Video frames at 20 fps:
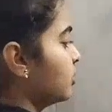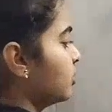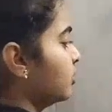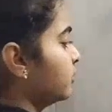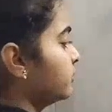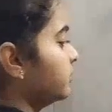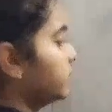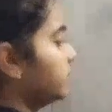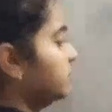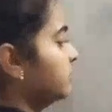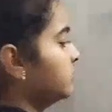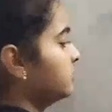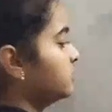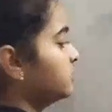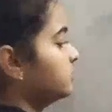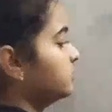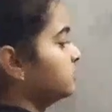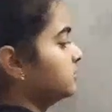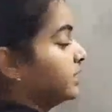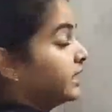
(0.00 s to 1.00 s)
of the
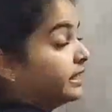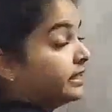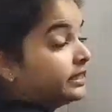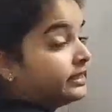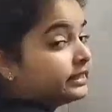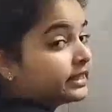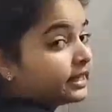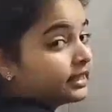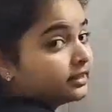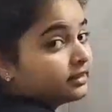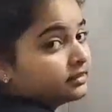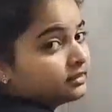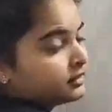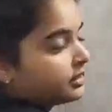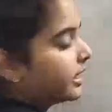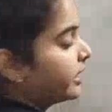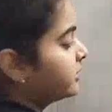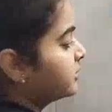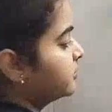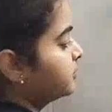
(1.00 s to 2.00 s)
entire
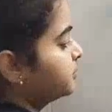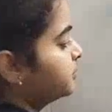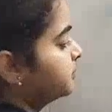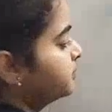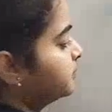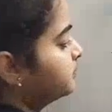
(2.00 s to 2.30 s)
atom.